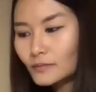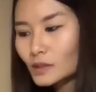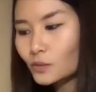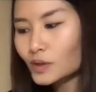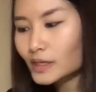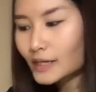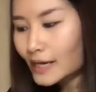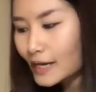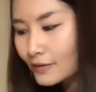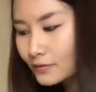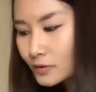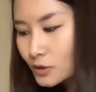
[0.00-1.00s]
We're gonna
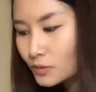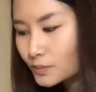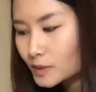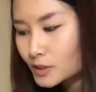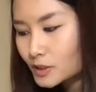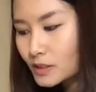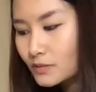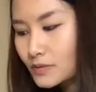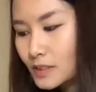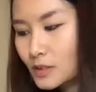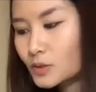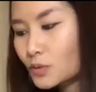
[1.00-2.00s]
have two pinches of
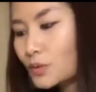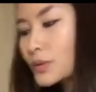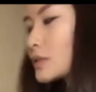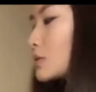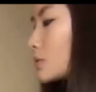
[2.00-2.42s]
sea salt to